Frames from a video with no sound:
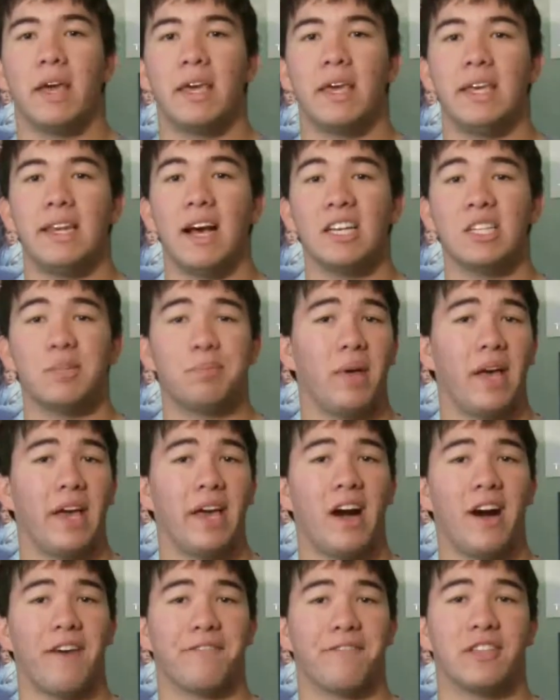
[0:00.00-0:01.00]
But he does play
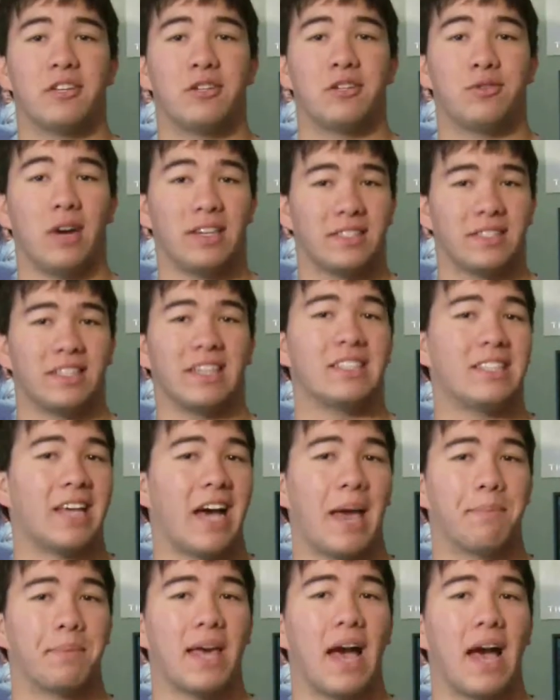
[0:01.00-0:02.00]
off the trusting
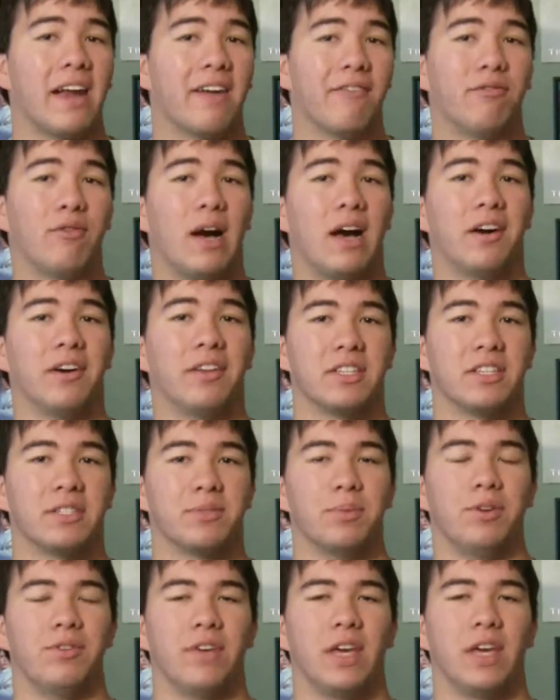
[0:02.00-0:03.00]
type kind of well in this
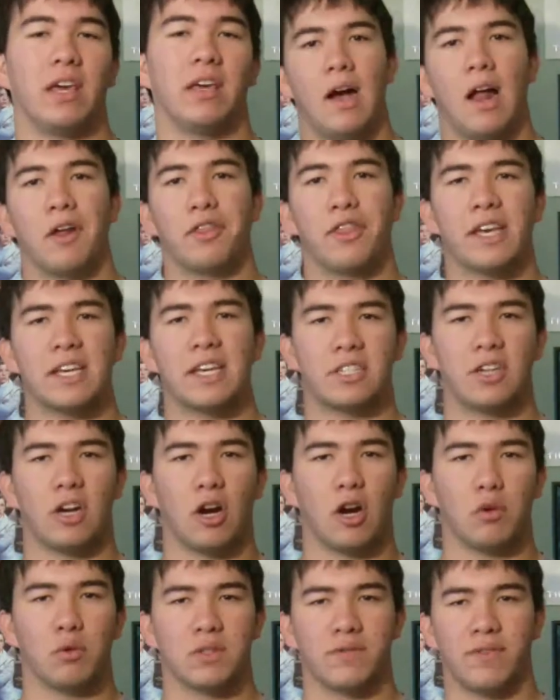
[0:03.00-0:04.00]
movie. I don't think his
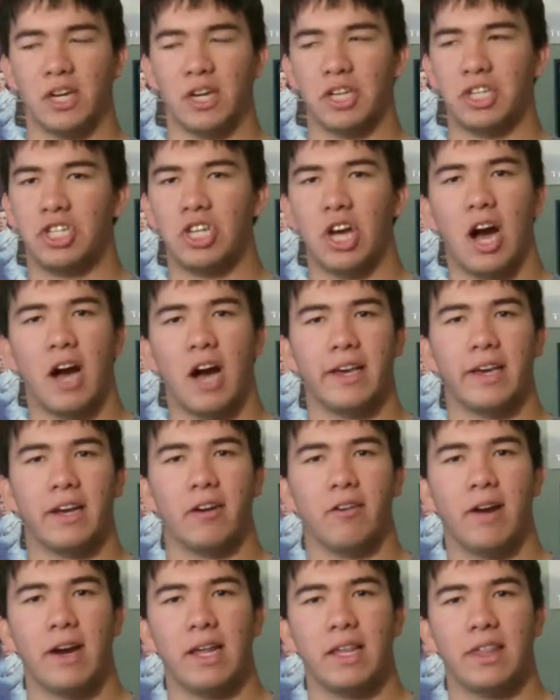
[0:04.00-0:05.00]
turn was very shocking
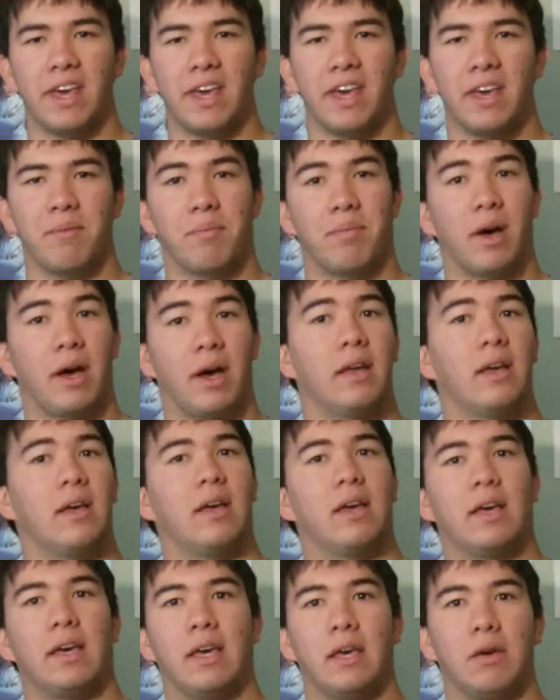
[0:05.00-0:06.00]
or anything, but
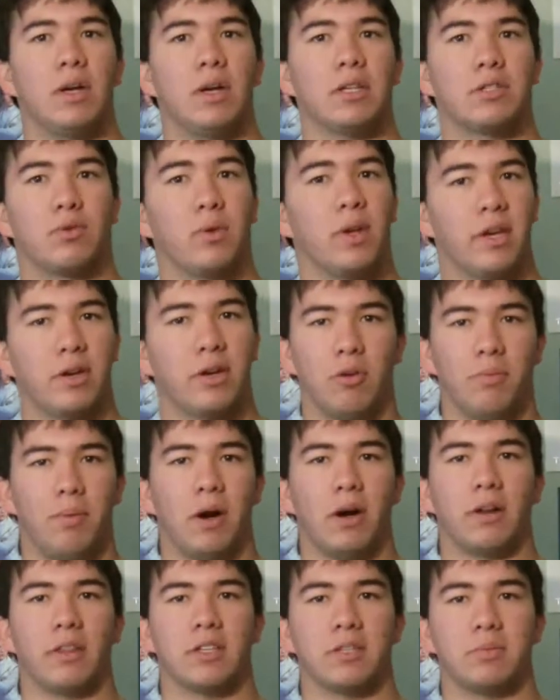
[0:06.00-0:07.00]
he was a really cool
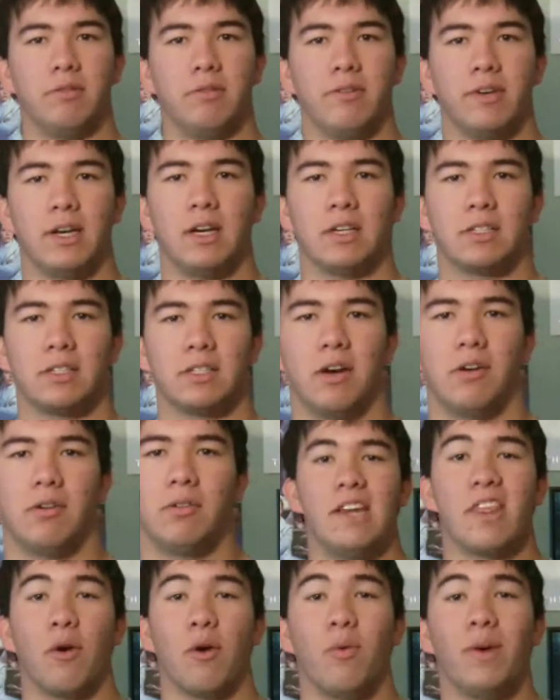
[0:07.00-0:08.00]
part of this movie also.
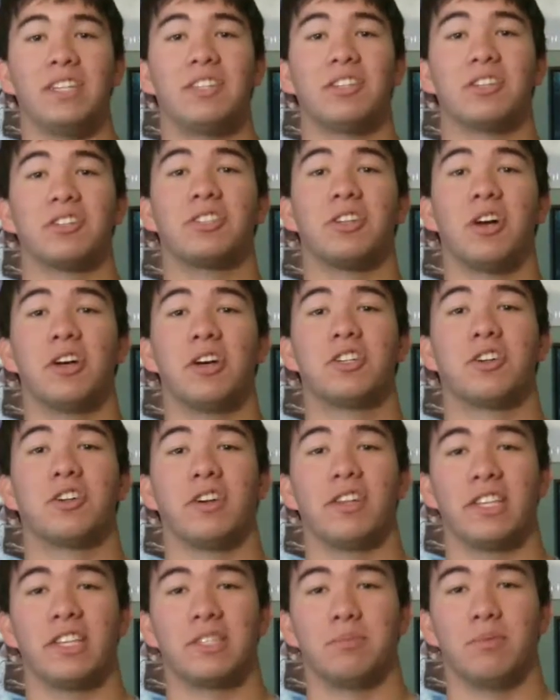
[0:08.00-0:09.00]
Now, the Winter Soldier
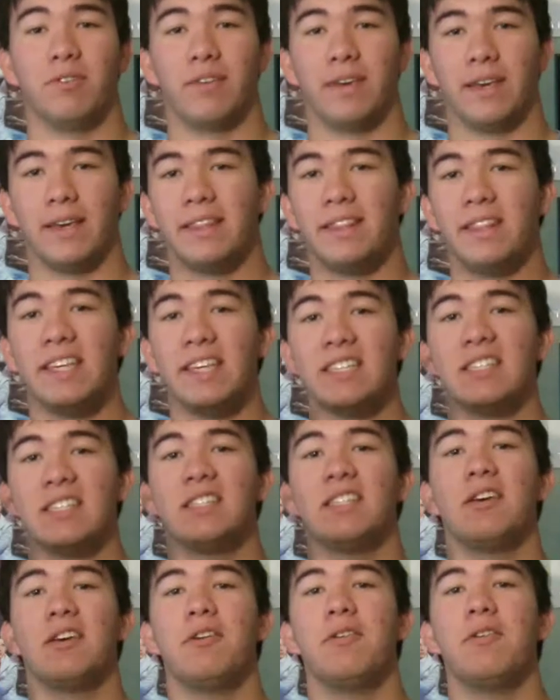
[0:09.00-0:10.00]
in this movie, this
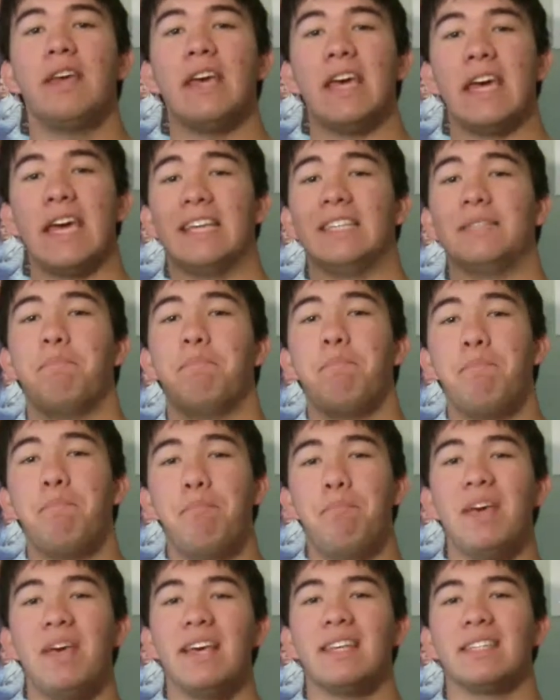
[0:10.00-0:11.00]
dude is
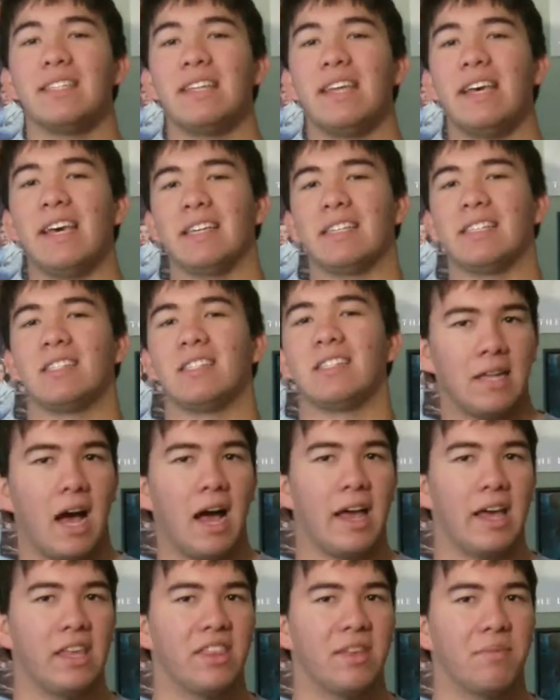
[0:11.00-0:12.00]
business. He's
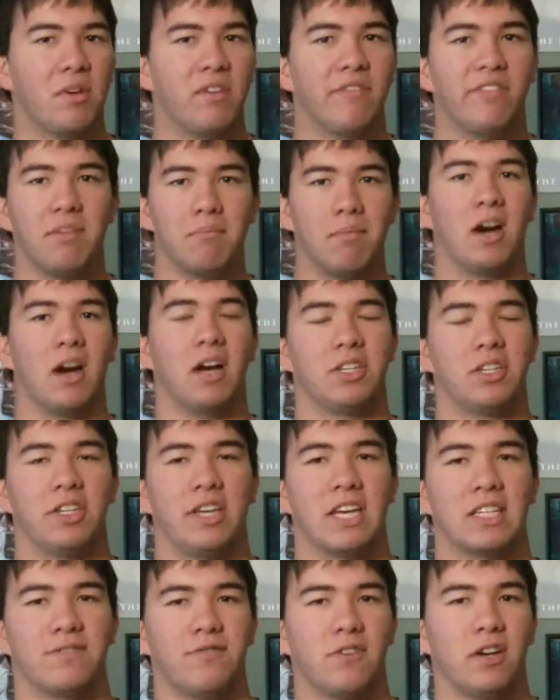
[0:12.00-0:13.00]
not in the movie much. He
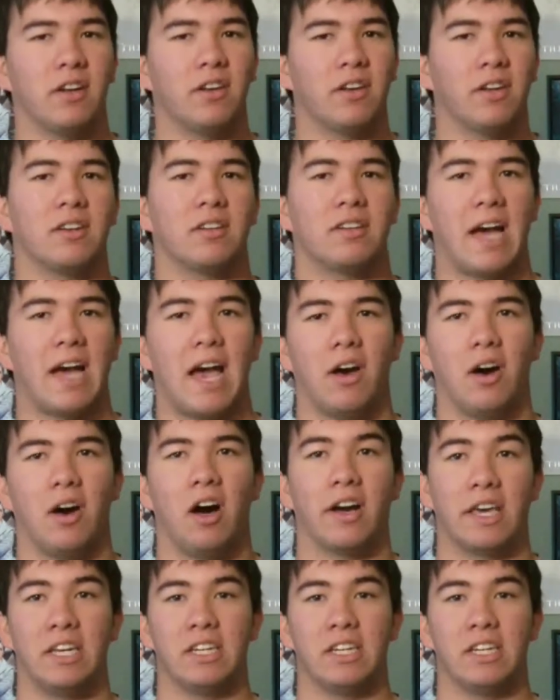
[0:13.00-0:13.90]
has very little dialogue.